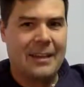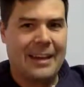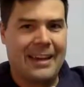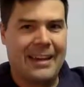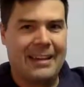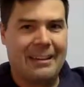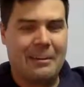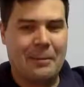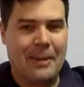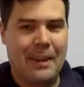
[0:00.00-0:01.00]
and
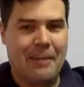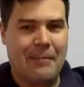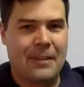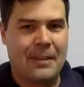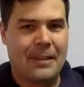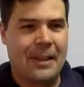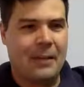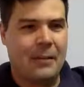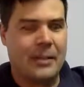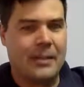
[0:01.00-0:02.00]
how funny
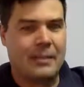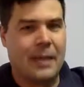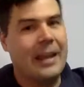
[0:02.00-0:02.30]
that was to me.